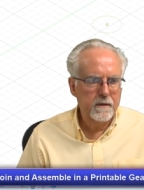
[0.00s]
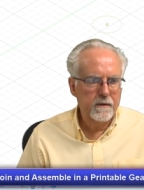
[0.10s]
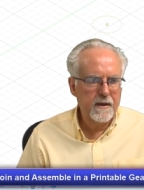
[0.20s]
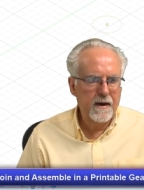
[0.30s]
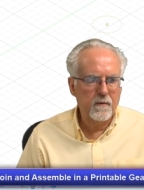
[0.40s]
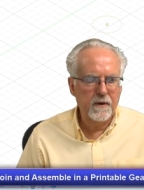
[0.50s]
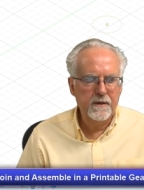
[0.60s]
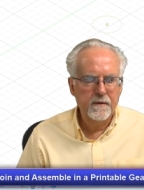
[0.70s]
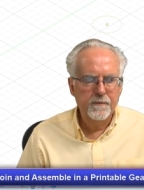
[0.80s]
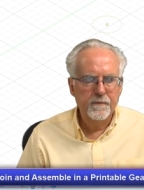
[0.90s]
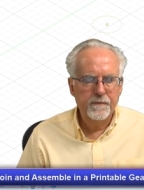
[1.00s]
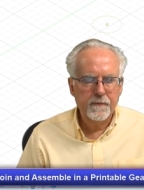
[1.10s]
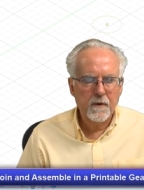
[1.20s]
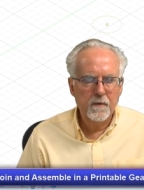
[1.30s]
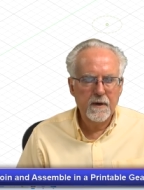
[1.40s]
that one,
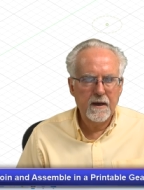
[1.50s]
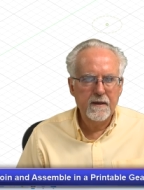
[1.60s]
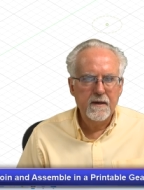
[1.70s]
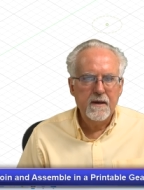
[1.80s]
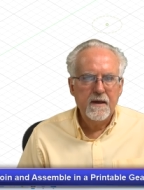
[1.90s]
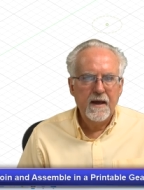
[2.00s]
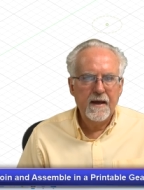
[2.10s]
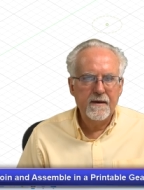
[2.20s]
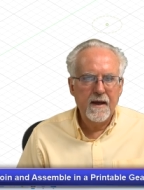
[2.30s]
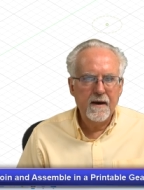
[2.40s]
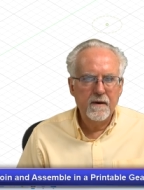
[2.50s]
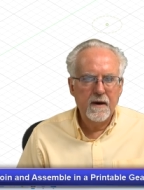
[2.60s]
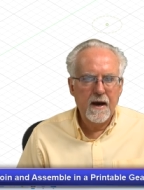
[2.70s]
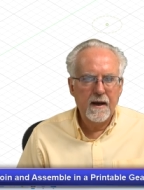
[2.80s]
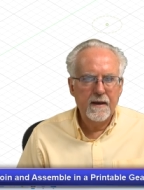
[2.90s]
okay, and now
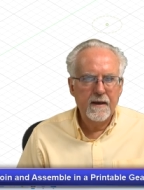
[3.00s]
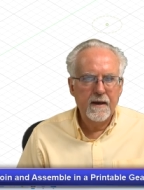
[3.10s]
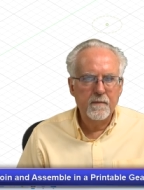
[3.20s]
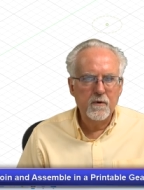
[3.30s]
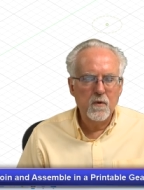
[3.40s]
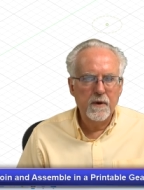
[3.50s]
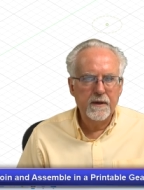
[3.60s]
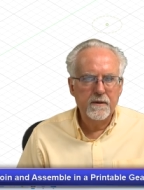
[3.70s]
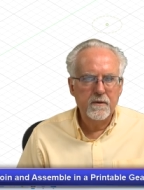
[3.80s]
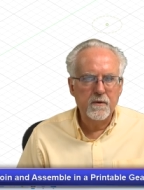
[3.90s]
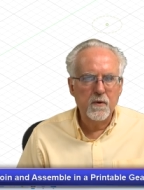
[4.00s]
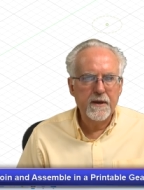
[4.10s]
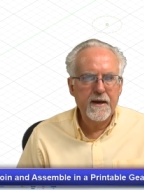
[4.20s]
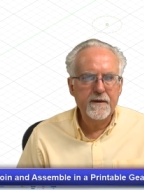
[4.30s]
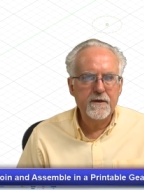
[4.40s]
I am going to
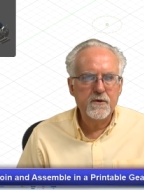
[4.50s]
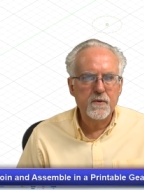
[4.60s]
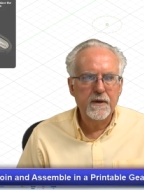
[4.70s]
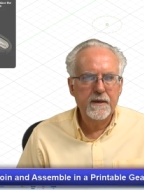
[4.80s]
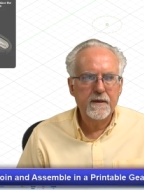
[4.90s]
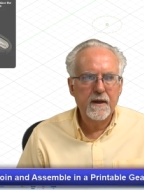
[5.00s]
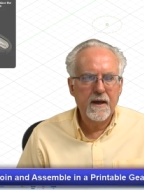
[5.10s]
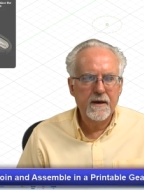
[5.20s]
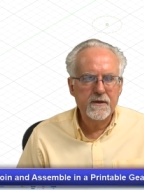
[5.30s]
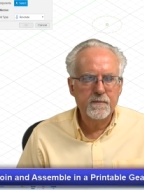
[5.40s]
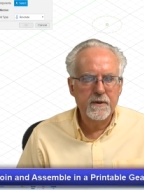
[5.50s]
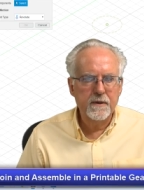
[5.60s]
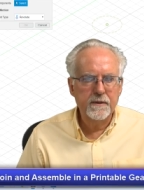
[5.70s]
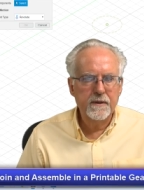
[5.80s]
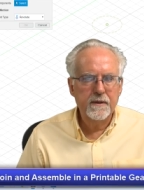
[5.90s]
create a joint as
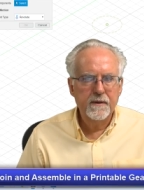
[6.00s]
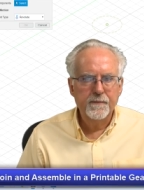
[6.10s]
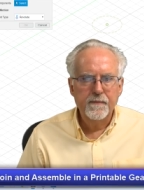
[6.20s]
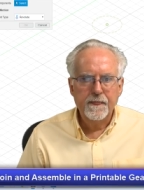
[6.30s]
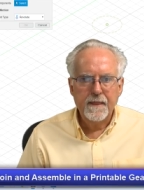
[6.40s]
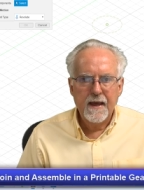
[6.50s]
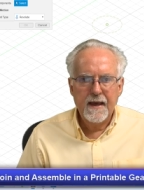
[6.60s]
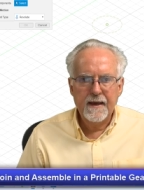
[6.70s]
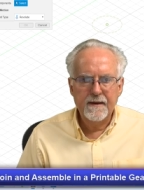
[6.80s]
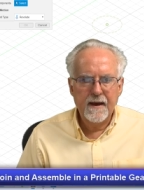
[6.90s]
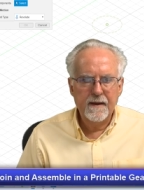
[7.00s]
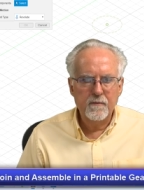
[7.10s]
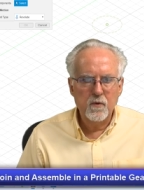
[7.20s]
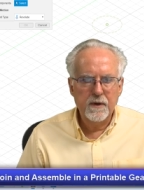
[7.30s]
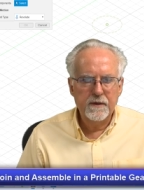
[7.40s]
built, and
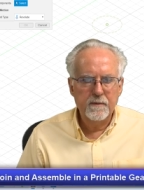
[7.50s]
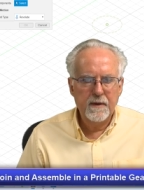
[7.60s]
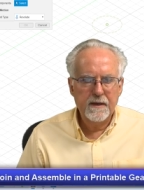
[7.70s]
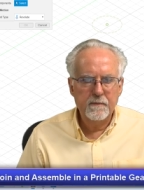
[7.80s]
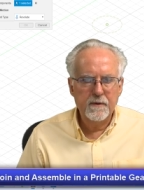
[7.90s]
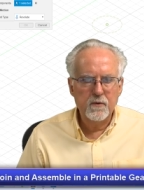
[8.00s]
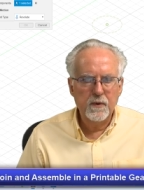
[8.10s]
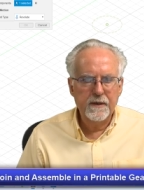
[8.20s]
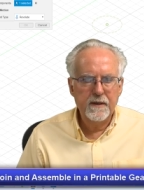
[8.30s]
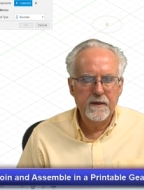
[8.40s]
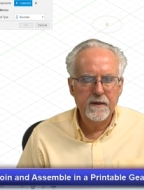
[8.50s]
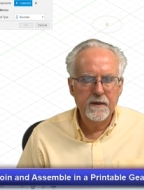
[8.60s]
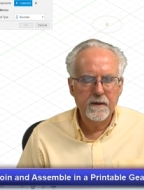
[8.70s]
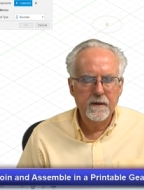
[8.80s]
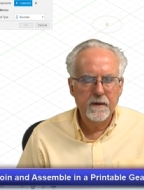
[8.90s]
I'm going to make it between
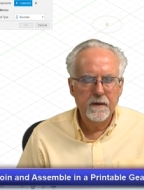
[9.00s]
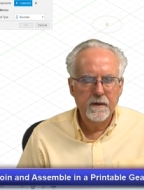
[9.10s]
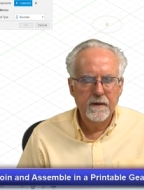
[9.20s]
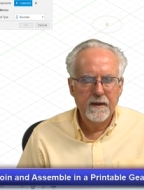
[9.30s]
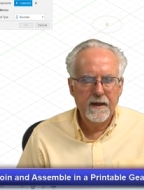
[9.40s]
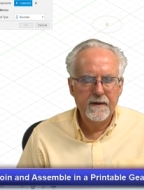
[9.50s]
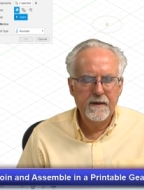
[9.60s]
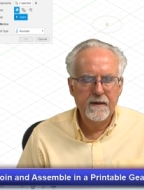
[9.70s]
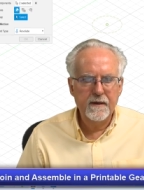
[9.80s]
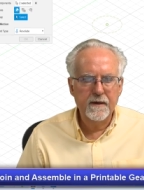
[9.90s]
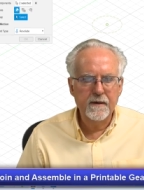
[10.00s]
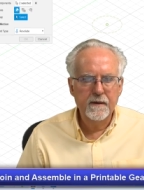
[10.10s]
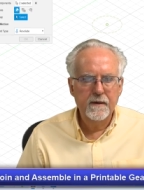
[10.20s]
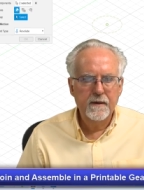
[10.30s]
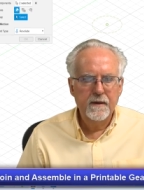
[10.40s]
here and here.
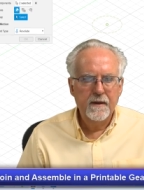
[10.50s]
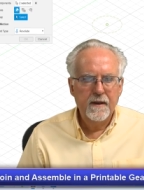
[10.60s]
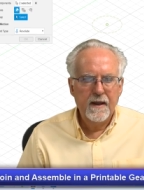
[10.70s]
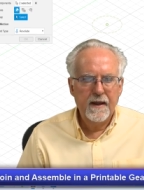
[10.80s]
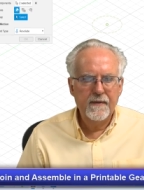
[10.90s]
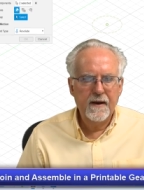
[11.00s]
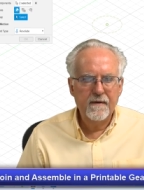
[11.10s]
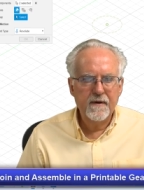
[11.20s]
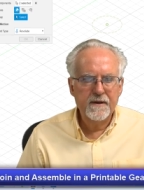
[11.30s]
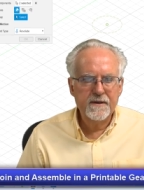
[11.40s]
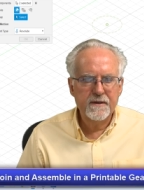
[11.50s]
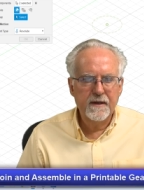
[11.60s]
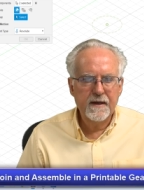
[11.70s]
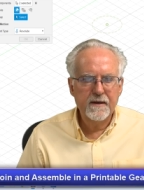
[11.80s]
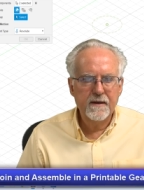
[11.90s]
And then I've got to
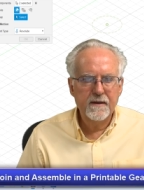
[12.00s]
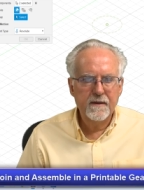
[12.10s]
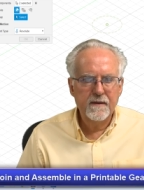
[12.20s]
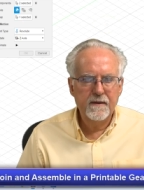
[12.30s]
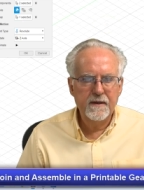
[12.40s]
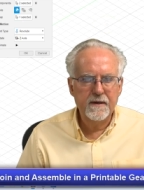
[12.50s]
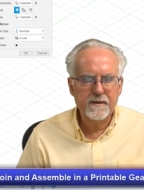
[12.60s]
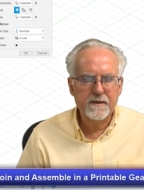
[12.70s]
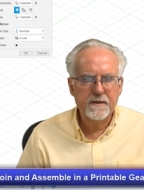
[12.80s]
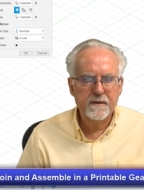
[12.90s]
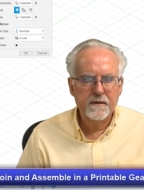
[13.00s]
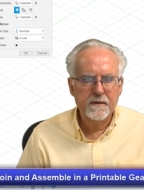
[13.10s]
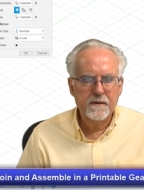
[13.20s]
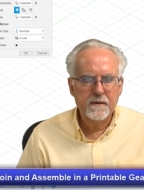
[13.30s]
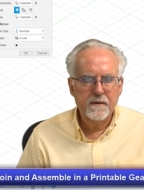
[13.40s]
select this.
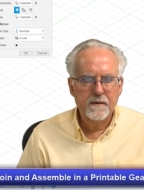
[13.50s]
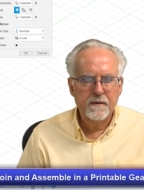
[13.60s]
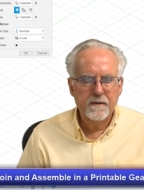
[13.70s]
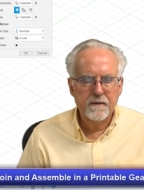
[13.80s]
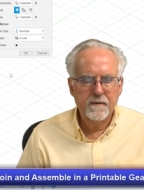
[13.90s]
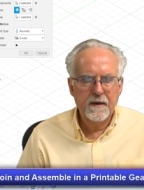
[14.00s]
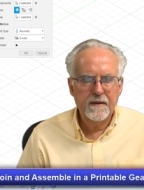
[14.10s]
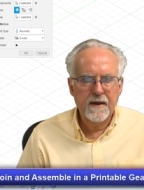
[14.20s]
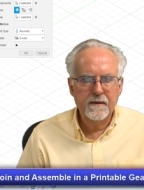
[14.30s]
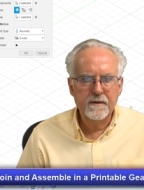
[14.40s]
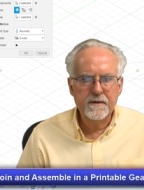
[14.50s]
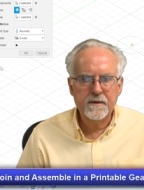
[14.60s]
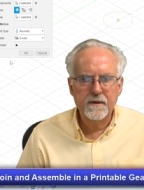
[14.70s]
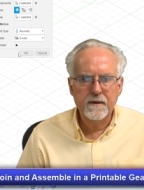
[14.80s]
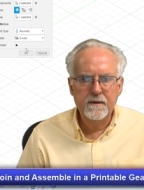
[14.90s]
Okay, that looks
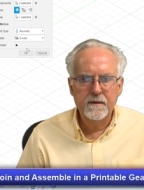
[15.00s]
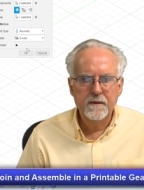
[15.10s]
good.